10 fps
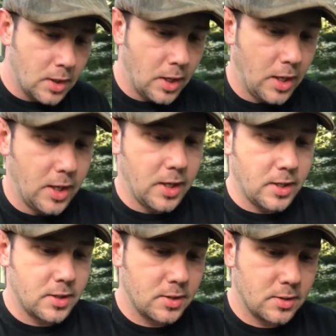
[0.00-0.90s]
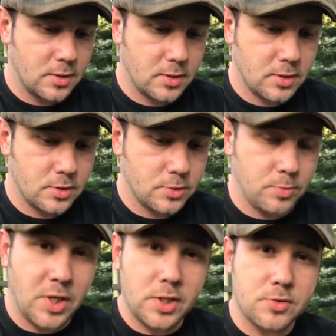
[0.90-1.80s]
uh,
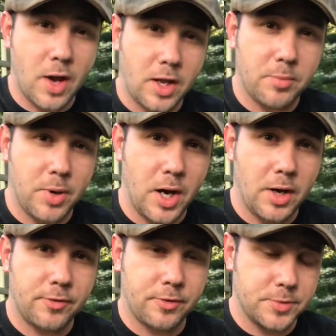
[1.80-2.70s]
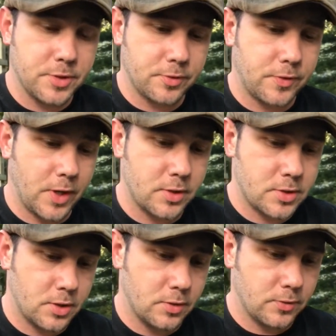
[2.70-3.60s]
mini dragon pot from Silverfire
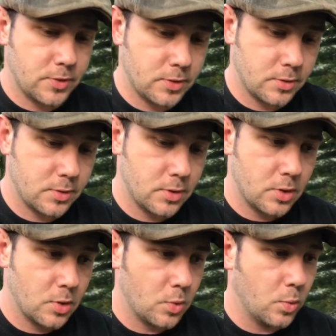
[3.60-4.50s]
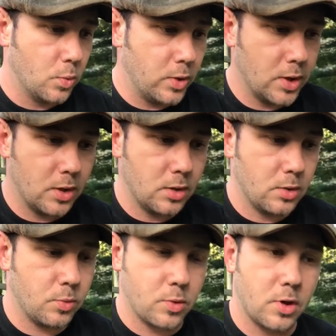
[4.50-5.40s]
Stoves
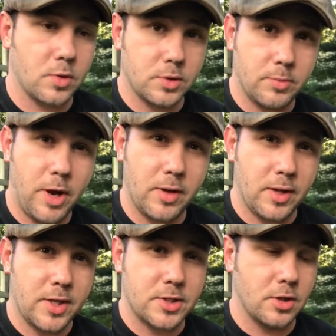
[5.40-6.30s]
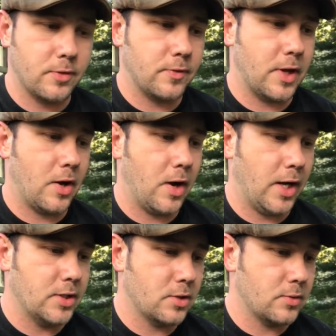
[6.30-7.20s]
will work with the BioLite stove. Now
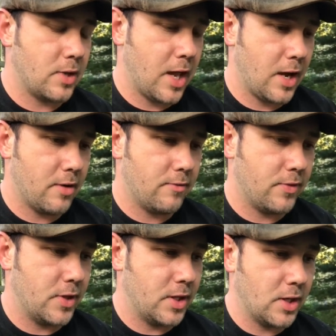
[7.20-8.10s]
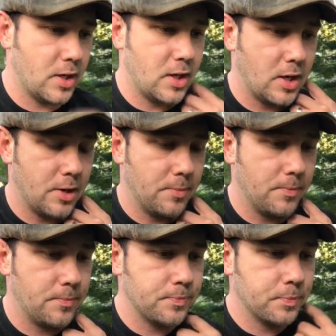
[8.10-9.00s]
I don't have the um,